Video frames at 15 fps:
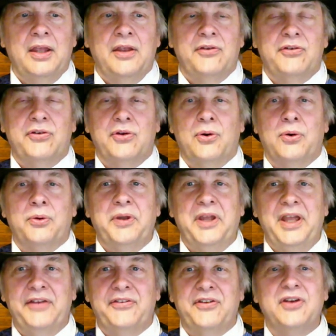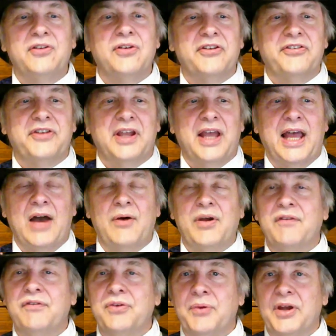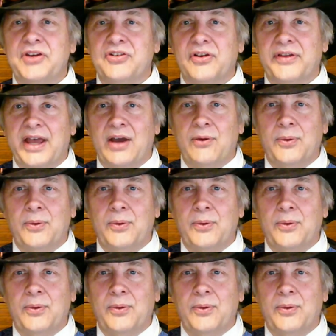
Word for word: So it's interesting how influential that